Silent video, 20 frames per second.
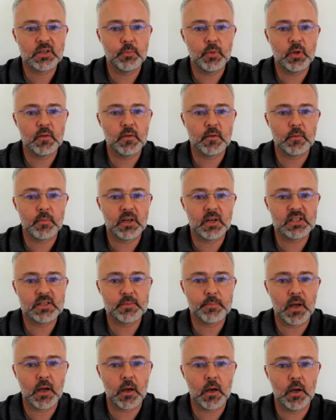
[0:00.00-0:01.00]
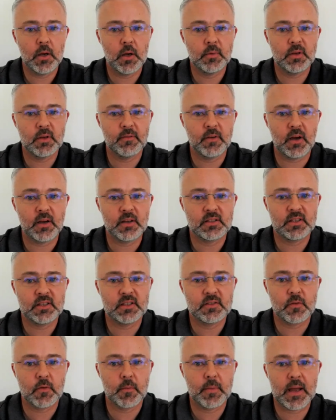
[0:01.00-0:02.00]
to moving my smart home
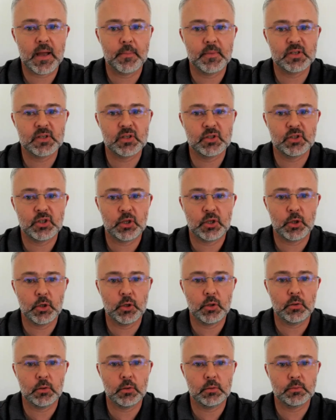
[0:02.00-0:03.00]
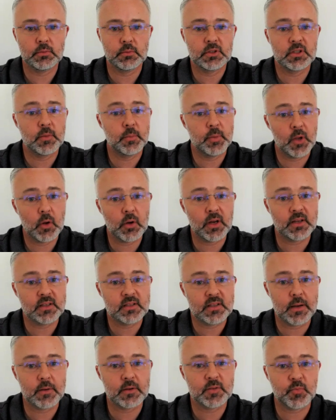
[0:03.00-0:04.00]
devices from Amazon to Google, to be
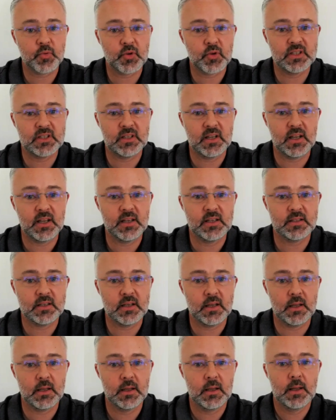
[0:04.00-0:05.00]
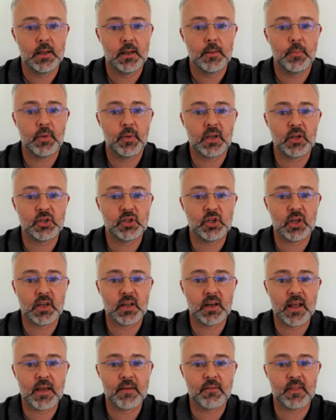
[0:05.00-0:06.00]
honest, that was pretty easy because you
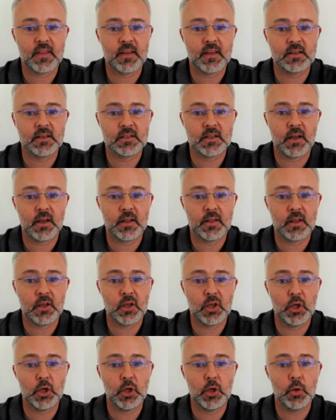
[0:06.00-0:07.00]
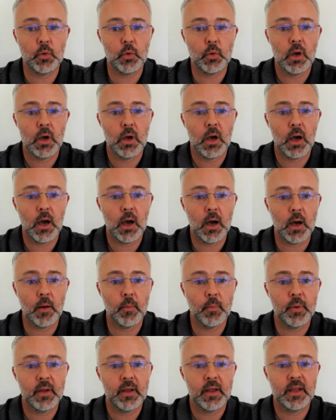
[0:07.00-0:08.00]
can have things like the Hue
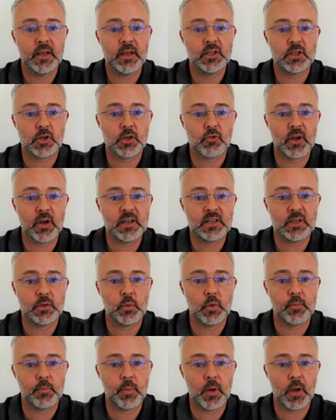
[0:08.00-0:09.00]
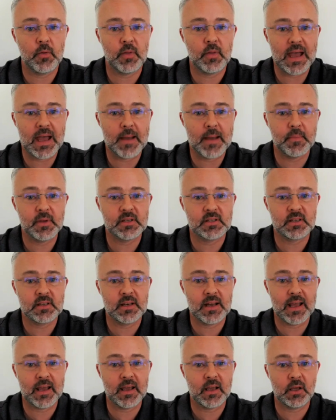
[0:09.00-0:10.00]
Hub integrated with both
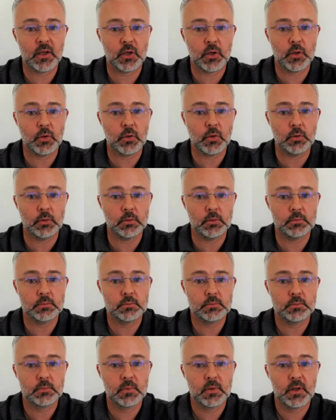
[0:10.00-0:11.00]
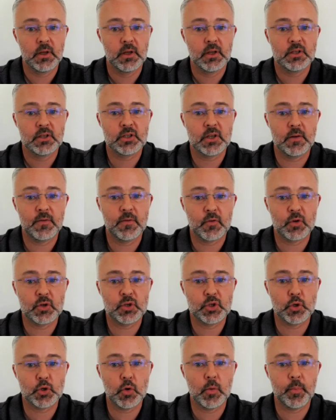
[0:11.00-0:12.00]
Amazon and Google. So for a
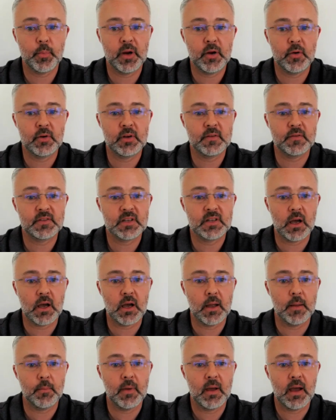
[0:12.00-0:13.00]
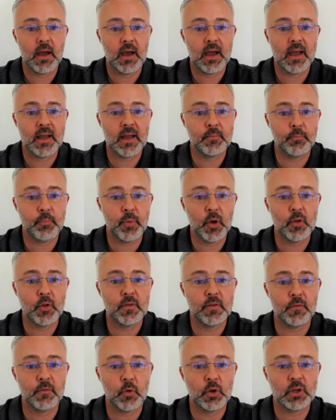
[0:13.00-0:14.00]
short period of time, I had
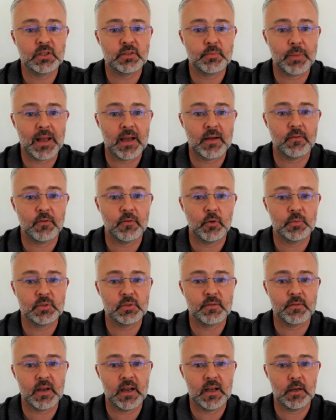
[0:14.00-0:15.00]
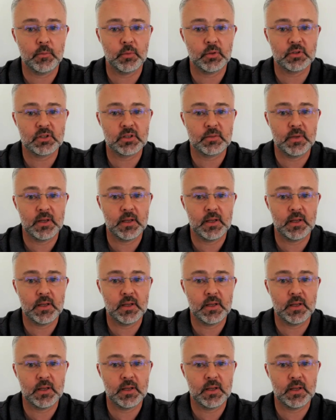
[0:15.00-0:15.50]
both voice platforms available to